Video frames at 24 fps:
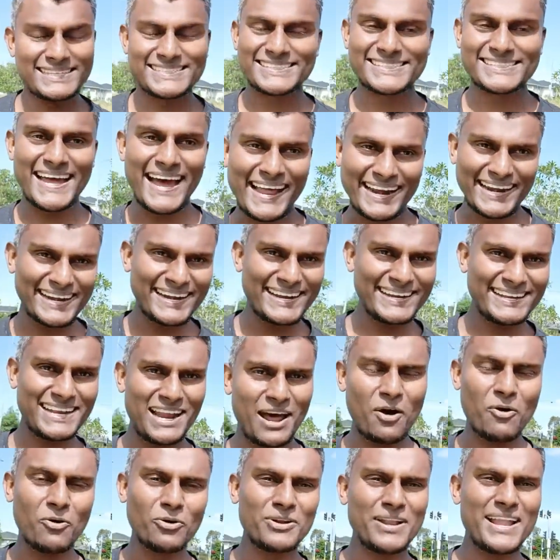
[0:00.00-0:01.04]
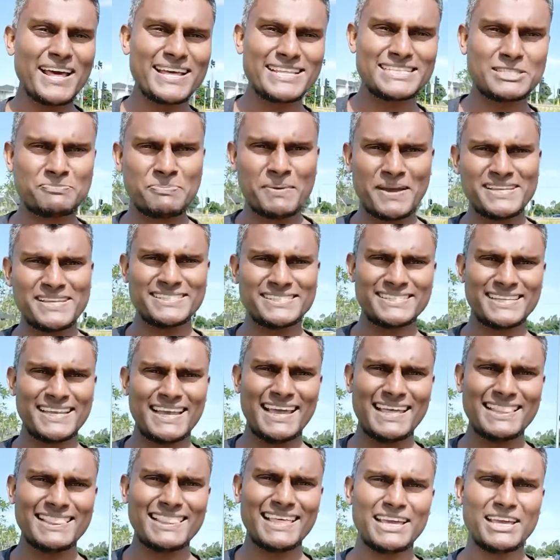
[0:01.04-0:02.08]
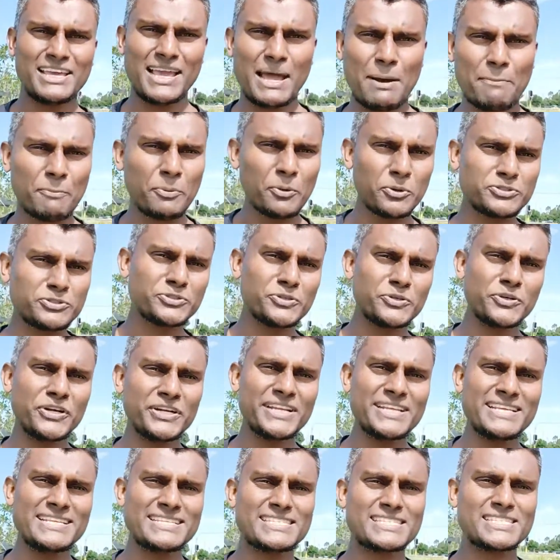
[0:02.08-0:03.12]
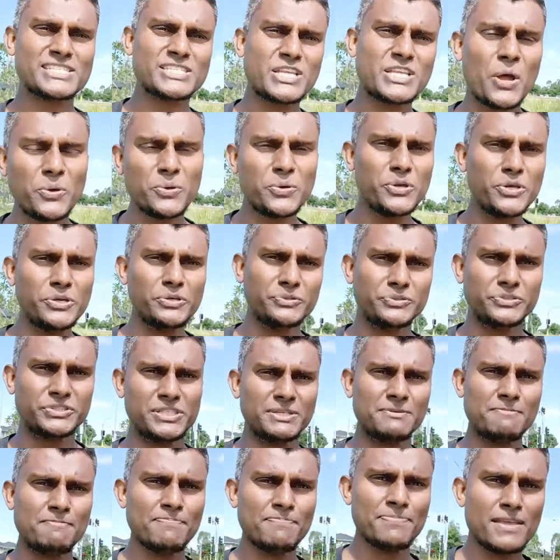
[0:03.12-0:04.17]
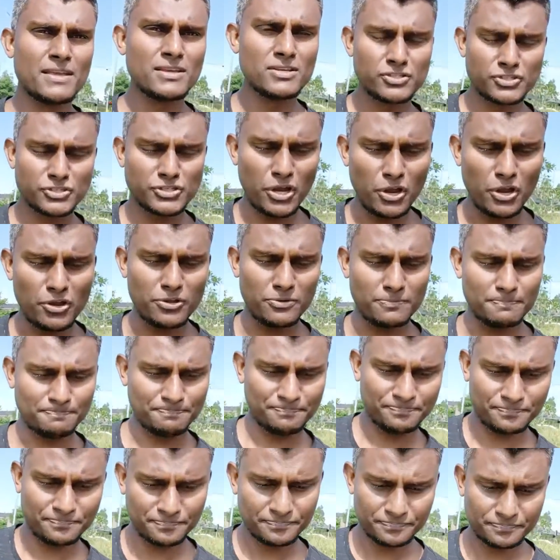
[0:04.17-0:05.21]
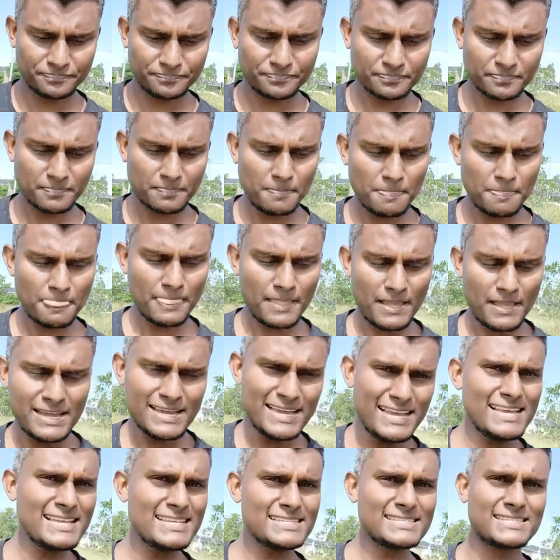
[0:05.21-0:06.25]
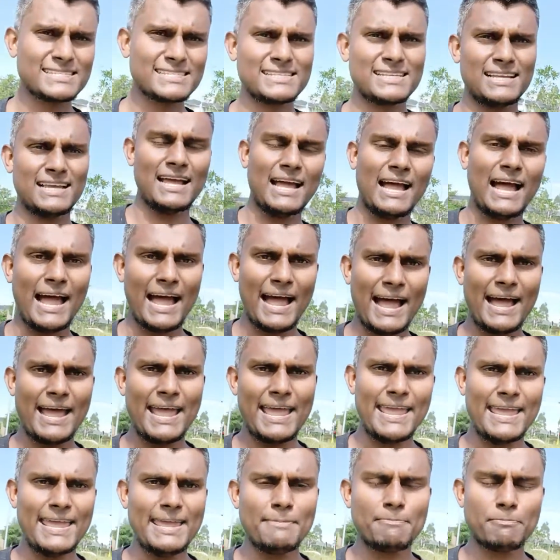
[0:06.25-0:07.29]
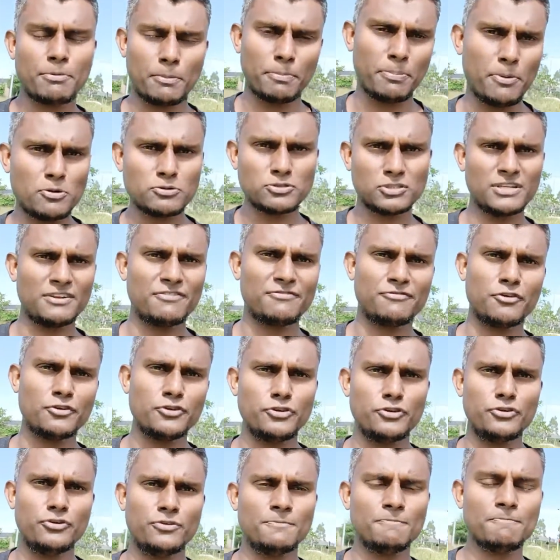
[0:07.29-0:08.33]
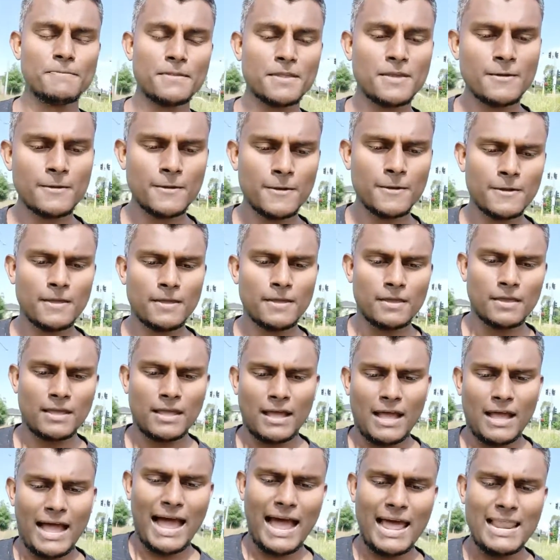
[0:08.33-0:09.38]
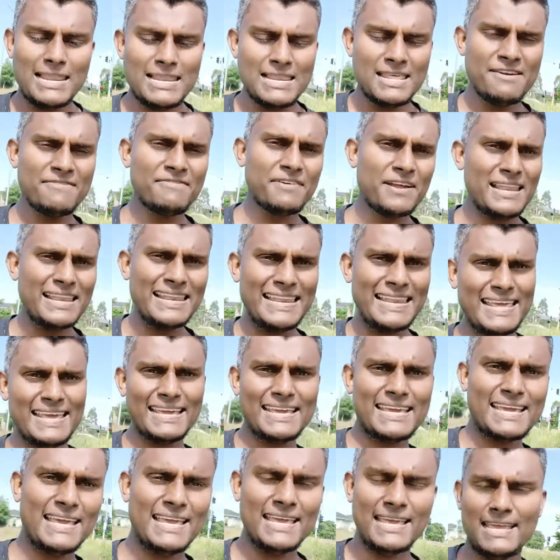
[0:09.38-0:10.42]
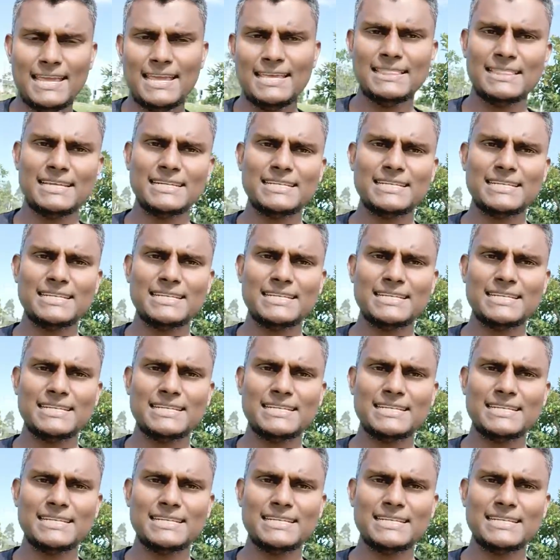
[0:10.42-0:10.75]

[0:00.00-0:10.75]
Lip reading: started in the online space and the opportunity is so huge. So here's a proposal for you. I leave a link in the